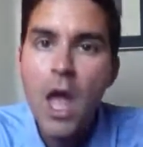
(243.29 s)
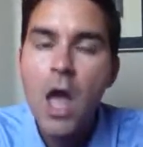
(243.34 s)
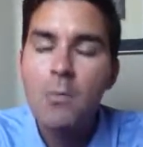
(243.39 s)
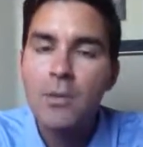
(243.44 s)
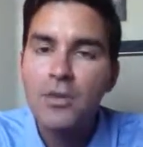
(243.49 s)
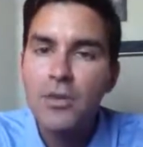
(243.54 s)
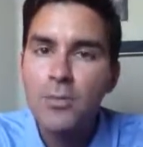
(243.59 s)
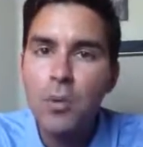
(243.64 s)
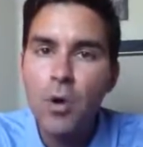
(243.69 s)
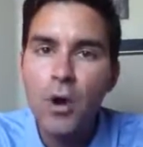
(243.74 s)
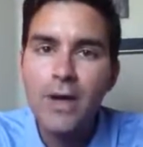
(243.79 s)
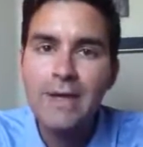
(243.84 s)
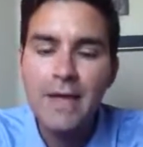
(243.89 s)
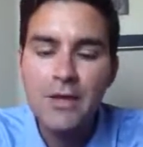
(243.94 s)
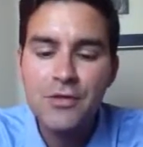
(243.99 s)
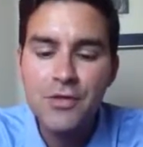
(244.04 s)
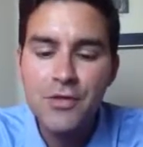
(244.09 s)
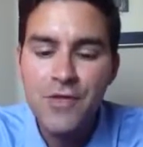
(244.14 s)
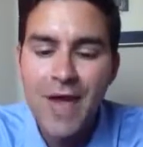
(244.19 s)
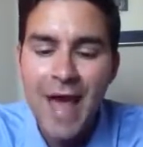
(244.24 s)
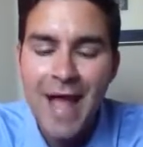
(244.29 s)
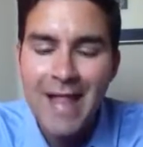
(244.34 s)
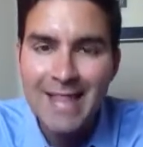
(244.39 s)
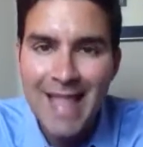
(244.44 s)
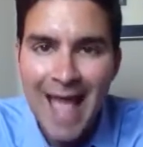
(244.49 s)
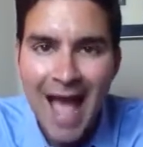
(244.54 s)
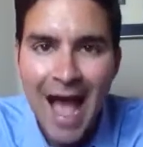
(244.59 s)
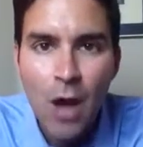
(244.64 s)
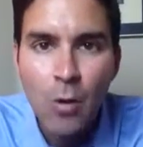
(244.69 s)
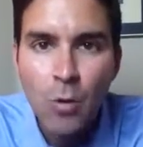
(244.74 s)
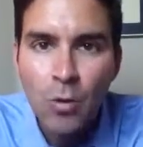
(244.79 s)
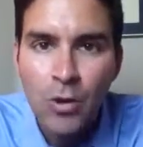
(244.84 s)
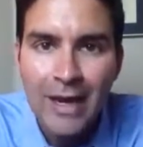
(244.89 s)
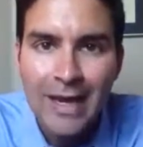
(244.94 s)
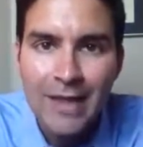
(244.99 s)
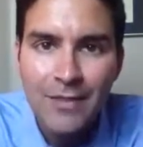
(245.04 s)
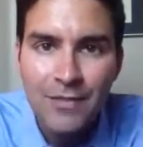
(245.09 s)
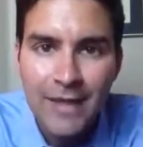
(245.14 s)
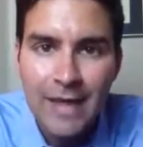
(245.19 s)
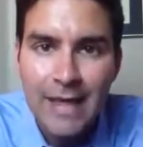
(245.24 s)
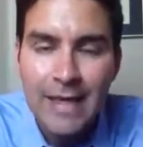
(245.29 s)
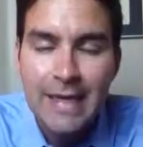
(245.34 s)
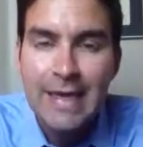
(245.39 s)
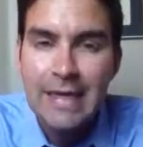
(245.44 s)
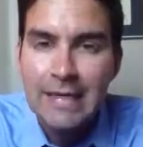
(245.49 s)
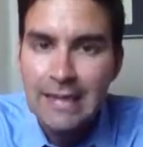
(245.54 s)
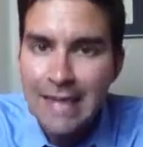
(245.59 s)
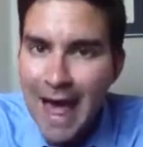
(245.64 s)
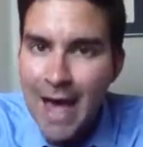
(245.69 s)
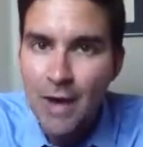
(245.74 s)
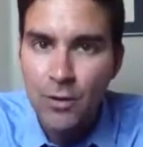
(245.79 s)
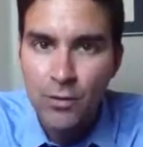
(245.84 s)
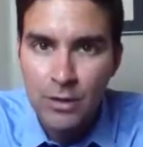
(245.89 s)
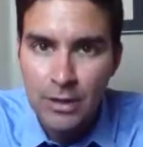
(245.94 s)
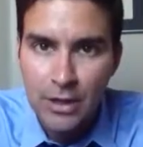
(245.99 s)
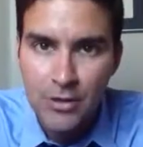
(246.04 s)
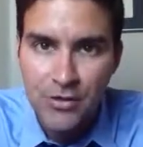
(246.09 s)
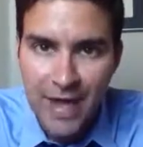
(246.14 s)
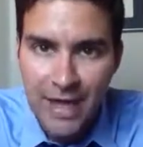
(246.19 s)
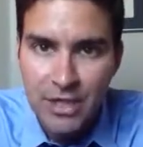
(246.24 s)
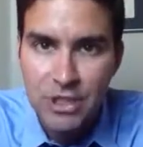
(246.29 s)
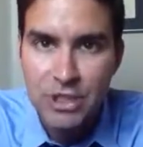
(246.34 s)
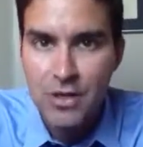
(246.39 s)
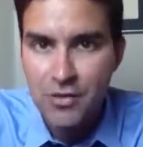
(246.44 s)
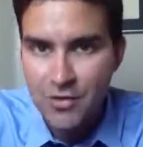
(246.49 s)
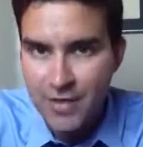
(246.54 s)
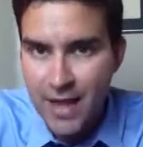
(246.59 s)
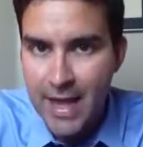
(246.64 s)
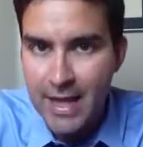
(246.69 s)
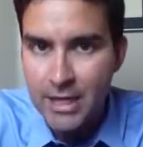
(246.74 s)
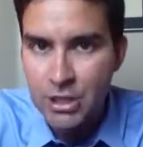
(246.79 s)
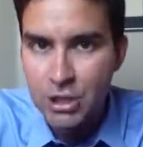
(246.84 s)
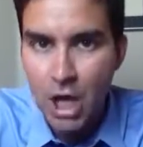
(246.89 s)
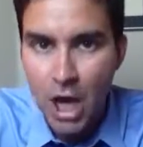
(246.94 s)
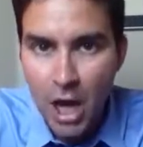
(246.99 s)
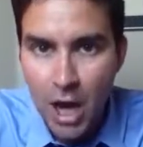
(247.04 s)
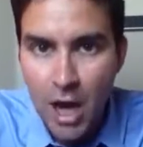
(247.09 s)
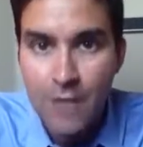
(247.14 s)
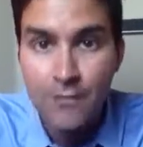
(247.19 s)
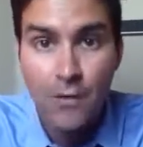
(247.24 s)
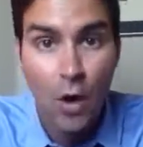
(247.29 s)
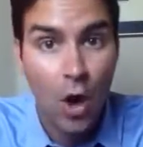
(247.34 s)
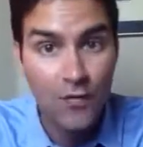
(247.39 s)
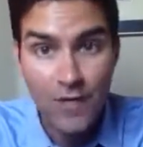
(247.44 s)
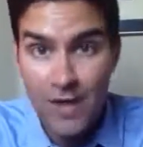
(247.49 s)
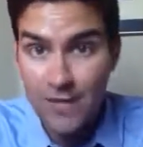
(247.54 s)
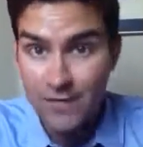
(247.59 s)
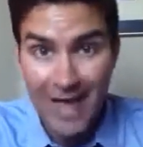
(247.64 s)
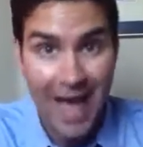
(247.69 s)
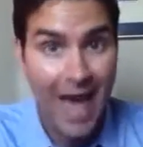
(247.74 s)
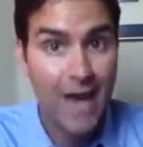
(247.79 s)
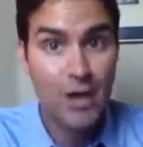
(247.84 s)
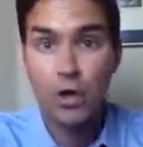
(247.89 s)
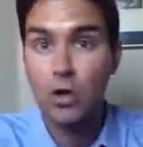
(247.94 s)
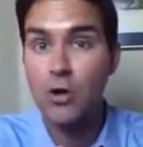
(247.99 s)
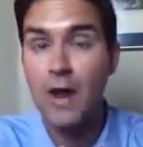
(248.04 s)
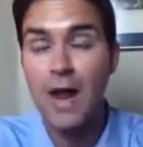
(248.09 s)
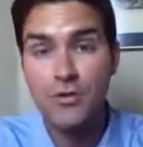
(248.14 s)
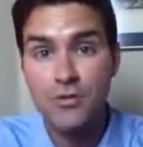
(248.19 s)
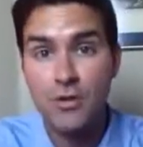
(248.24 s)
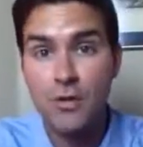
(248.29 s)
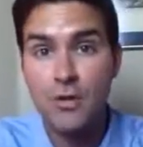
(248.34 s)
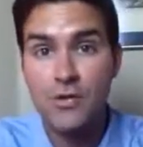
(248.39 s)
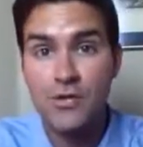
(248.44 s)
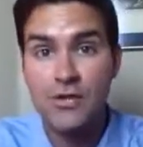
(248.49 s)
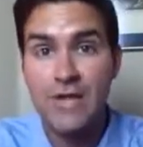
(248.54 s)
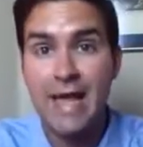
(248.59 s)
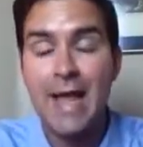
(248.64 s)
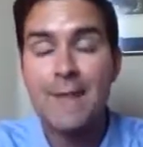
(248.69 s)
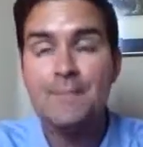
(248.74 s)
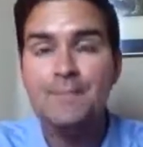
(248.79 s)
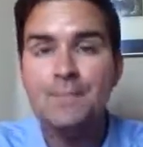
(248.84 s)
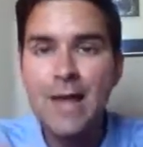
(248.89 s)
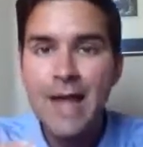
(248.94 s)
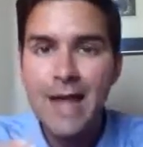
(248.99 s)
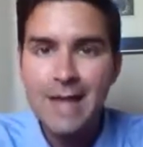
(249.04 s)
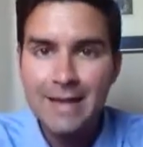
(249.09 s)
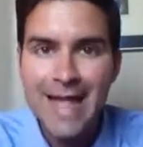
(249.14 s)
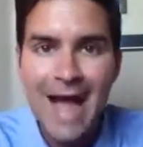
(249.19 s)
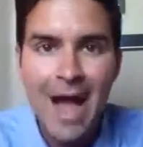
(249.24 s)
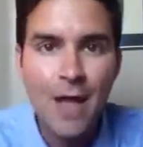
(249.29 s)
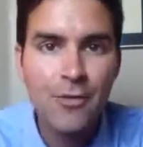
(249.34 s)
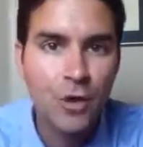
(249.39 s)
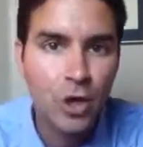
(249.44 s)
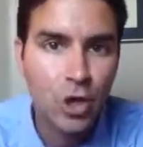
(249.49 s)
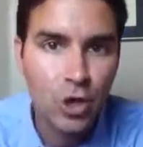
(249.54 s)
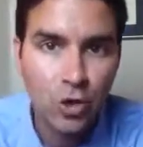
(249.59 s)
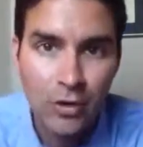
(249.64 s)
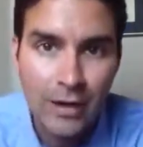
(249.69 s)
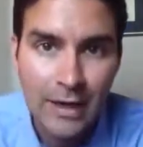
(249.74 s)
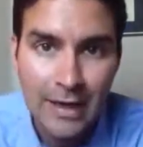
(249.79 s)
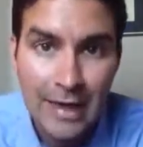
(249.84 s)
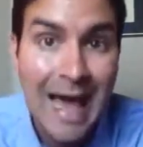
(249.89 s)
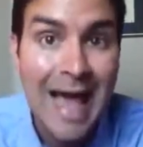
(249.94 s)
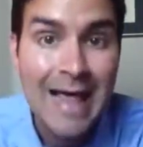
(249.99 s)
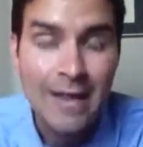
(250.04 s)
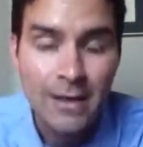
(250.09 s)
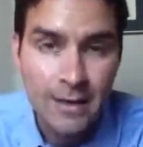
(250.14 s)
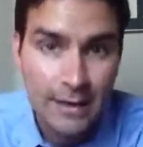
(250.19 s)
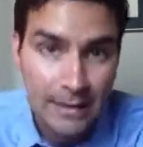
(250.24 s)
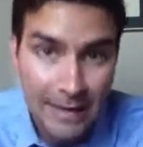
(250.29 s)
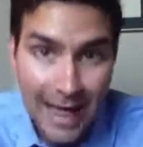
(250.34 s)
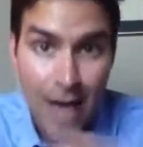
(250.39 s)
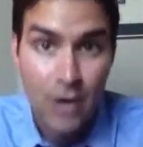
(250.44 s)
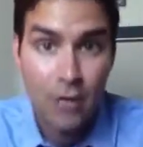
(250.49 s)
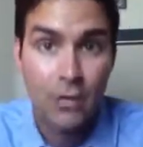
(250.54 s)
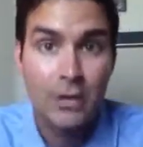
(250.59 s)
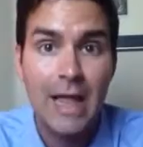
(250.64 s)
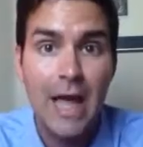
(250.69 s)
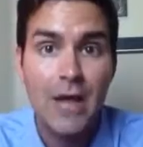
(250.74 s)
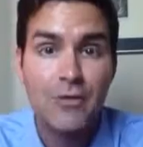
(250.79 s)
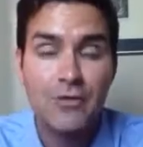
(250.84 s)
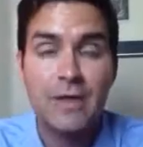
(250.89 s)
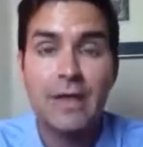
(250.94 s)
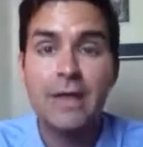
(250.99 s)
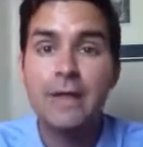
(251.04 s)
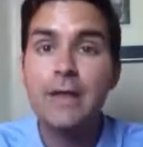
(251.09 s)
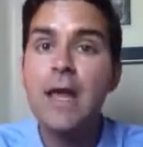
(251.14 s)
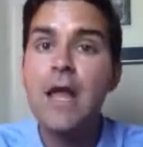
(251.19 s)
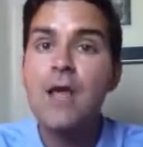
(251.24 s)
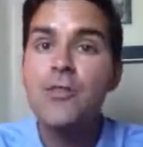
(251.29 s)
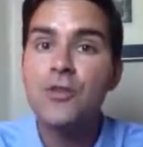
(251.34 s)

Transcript: But the point is that now we're in the collateralization stage of, they've categorized all this land, now they're collateralizing it.